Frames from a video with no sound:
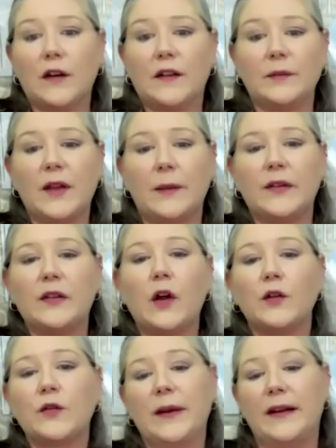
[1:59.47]
sometimes it's hard
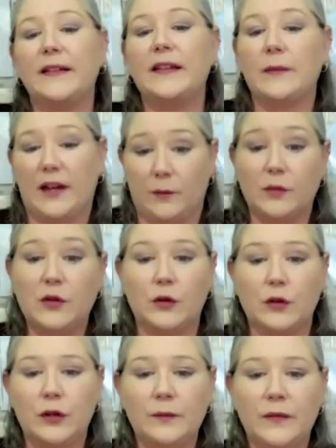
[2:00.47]
for me to see my
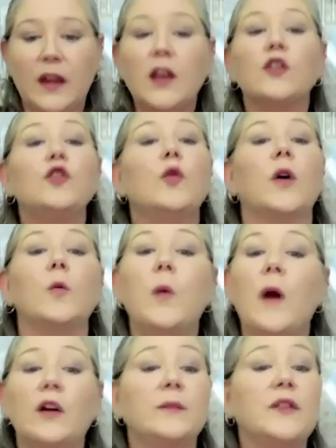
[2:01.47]
computer. You are welcome to